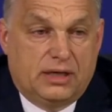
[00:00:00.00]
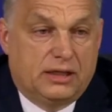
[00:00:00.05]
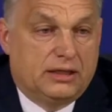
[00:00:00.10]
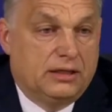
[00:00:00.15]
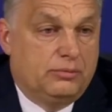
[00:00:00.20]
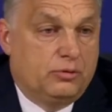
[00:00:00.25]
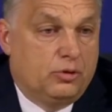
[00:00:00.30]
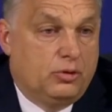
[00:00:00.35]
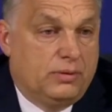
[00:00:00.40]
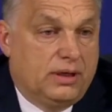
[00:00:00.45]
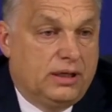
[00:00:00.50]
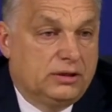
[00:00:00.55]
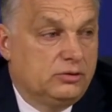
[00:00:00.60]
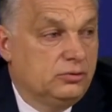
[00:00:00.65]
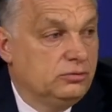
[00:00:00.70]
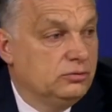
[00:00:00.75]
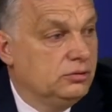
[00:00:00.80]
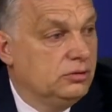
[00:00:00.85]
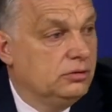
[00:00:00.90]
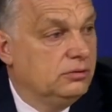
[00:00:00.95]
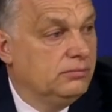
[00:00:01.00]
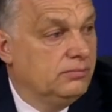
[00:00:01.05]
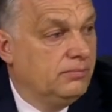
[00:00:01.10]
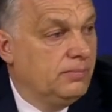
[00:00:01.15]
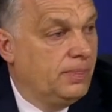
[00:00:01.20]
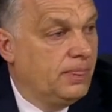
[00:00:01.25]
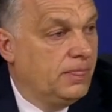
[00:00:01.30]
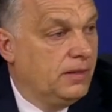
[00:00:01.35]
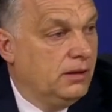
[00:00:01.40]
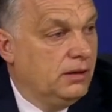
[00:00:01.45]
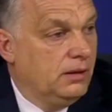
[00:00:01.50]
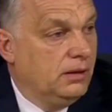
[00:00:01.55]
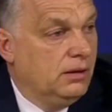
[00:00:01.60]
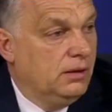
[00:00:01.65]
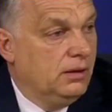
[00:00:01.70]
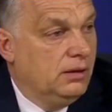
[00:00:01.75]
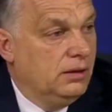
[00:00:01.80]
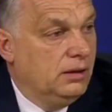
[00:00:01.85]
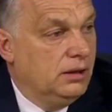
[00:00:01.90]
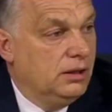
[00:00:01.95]
To ensure unity, to
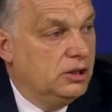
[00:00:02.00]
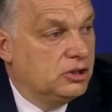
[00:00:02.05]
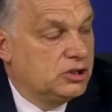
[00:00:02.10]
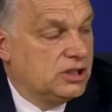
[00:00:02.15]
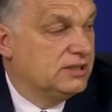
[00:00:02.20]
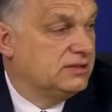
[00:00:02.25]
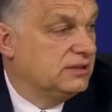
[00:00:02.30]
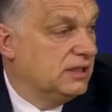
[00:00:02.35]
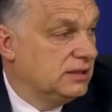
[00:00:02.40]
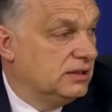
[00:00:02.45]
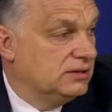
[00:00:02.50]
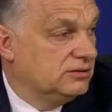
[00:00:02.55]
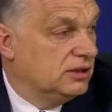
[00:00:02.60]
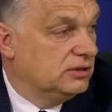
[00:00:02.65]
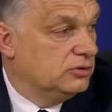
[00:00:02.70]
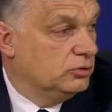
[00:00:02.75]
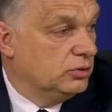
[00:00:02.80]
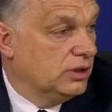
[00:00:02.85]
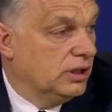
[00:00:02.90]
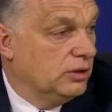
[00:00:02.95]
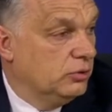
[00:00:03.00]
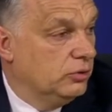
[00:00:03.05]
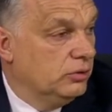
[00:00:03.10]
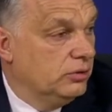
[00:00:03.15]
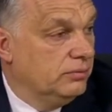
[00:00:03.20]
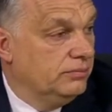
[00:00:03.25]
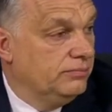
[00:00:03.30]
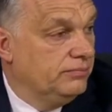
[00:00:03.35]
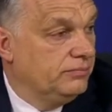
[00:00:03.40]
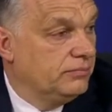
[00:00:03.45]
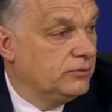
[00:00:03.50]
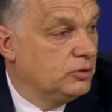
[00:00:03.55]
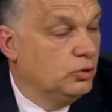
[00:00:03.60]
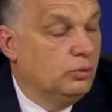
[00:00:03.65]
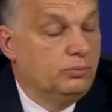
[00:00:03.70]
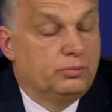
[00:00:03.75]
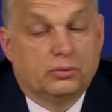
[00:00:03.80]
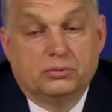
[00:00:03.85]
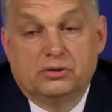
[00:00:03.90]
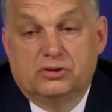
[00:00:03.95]
protect unity, we
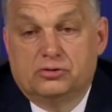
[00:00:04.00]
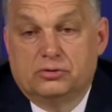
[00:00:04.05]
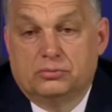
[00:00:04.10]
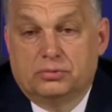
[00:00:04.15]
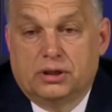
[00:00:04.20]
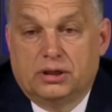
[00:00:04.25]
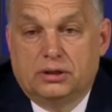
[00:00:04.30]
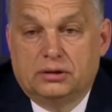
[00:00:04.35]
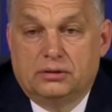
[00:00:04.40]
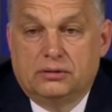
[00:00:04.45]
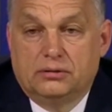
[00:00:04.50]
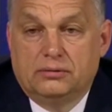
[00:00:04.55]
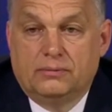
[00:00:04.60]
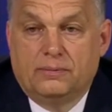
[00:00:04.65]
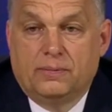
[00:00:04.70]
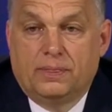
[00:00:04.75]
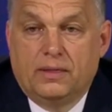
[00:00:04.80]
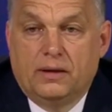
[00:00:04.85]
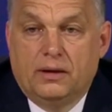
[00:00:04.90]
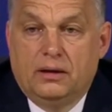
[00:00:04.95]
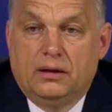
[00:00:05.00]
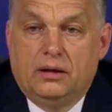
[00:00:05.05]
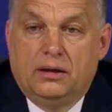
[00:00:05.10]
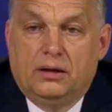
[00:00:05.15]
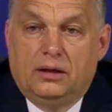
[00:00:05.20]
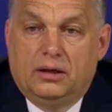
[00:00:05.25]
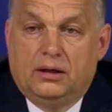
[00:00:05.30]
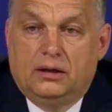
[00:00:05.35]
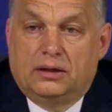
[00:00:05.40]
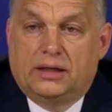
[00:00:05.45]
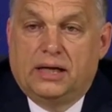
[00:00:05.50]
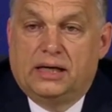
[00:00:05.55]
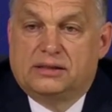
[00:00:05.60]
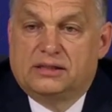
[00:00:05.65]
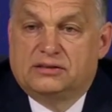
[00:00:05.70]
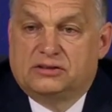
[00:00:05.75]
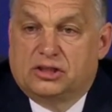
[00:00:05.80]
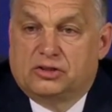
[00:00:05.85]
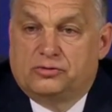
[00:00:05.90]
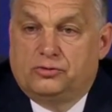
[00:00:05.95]
adopted a
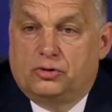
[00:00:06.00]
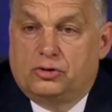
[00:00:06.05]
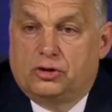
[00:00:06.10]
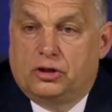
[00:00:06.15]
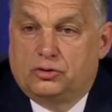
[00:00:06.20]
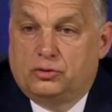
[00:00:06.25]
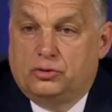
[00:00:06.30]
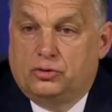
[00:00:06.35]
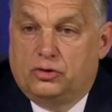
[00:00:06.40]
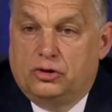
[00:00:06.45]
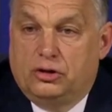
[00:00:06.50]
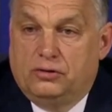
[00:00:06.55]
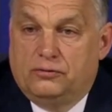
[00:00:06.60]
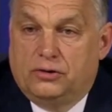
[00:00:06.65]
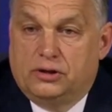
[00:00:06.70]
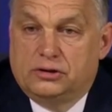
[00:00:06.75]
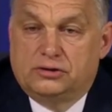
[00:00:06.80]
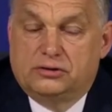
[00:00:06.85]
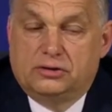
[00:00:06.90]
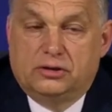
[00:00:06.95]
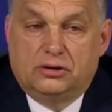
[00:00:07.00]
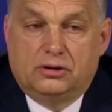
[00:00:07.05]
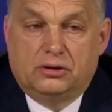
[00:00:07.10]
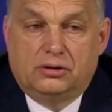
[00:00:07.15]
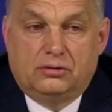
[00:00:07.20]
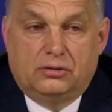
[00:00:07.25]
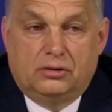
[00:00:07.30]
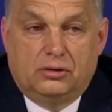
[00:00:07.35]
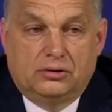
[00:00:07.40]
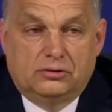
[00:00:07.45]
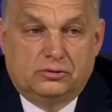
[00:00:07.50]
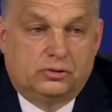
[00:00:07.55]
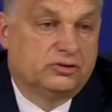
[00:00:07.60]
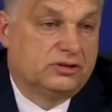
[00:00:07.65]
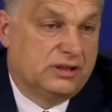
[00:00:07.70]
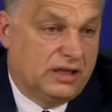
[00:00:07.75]
resolution, a compromise.